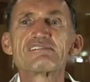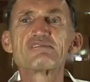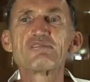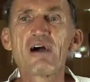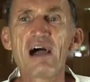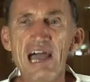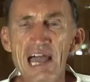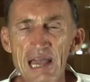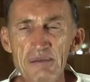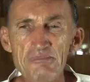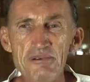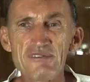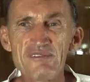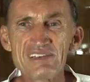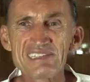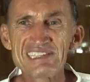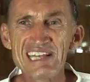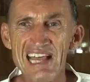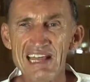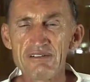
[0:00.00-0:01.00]
you are happy
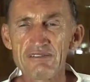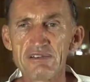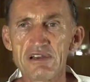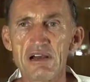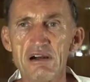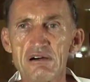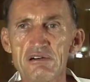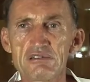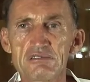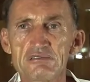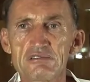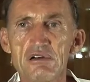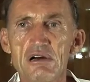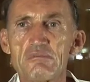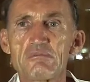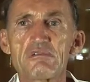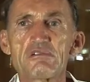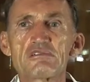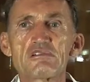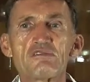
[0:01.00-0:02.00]
with every
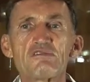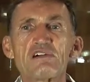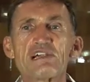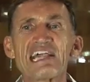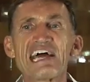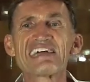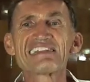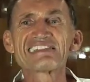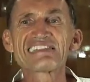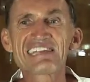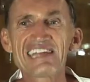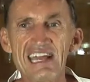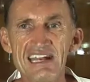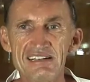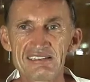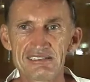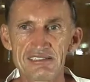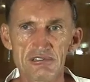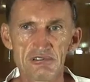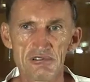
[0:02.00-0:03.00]
outcome, you will
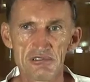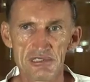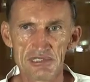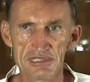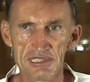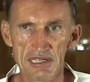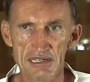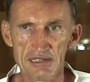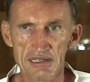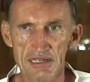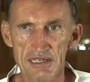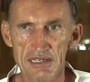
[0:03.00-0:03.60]
attract the good thing.